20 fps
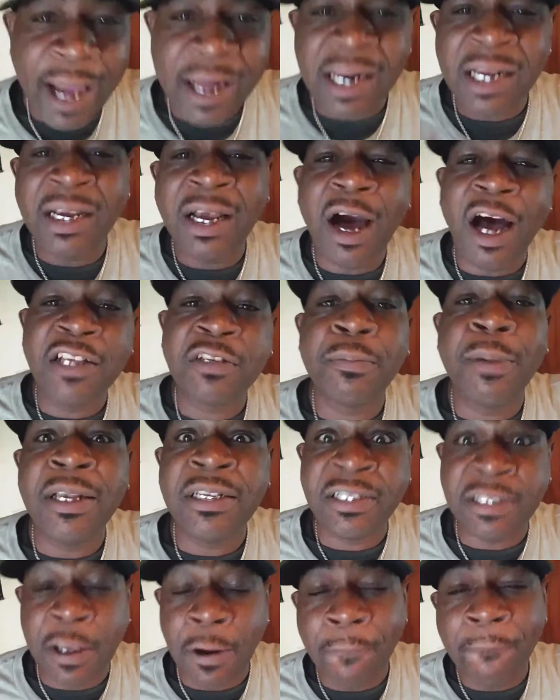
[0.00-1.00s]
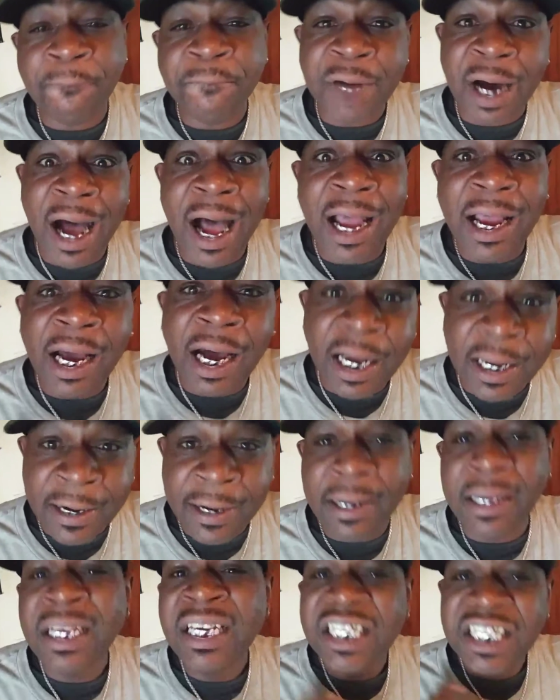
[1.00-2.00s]
I done cost myself
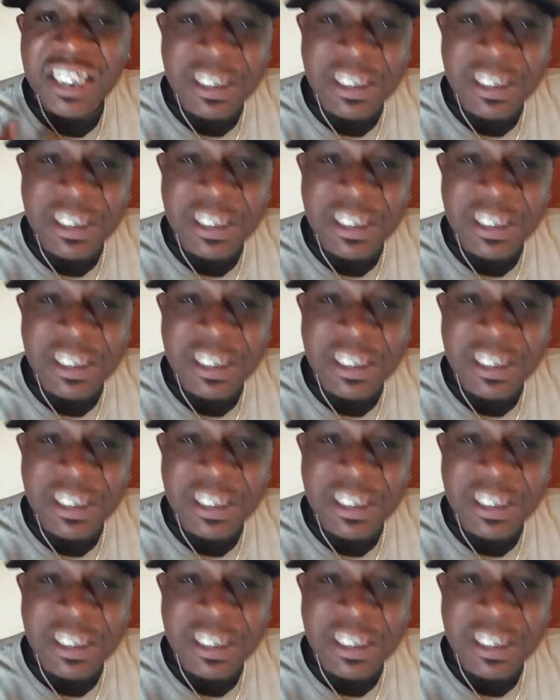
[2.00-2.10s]
$500